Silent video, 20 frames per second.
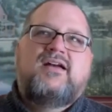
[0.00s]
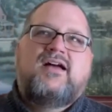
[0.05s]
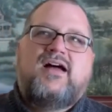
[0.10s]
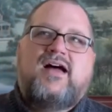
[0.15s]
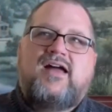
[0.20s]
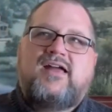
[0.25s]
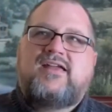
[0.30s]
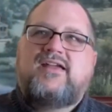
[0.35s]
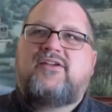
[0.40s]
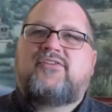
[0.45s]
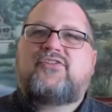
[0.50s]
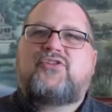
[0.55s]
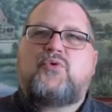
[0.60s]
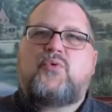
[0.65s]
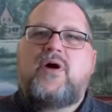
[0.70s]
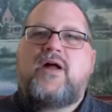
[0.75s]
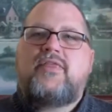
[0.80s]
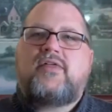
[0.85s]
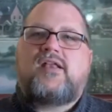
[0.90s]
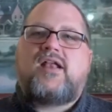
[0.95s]
I guess the
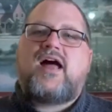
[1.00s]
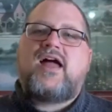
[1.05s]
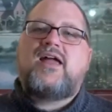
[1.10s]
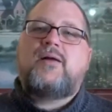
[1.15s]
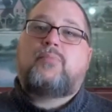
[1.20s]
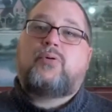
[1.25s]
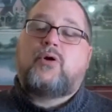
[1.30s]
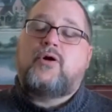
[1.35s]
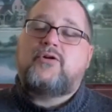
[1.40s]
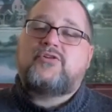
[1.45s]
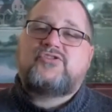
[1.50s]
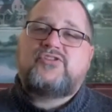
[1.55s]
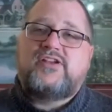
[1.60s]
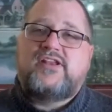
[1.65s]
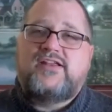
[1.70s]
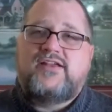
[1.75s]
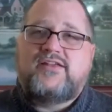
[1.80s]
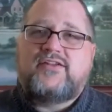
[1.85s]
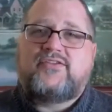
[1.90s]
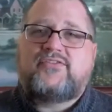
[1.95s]
way that I approach it
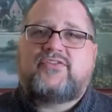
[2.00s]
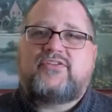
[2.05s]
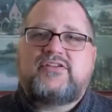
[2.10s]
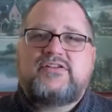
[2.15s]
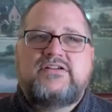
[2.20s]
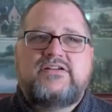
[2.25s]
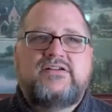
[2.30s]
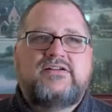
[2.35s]
is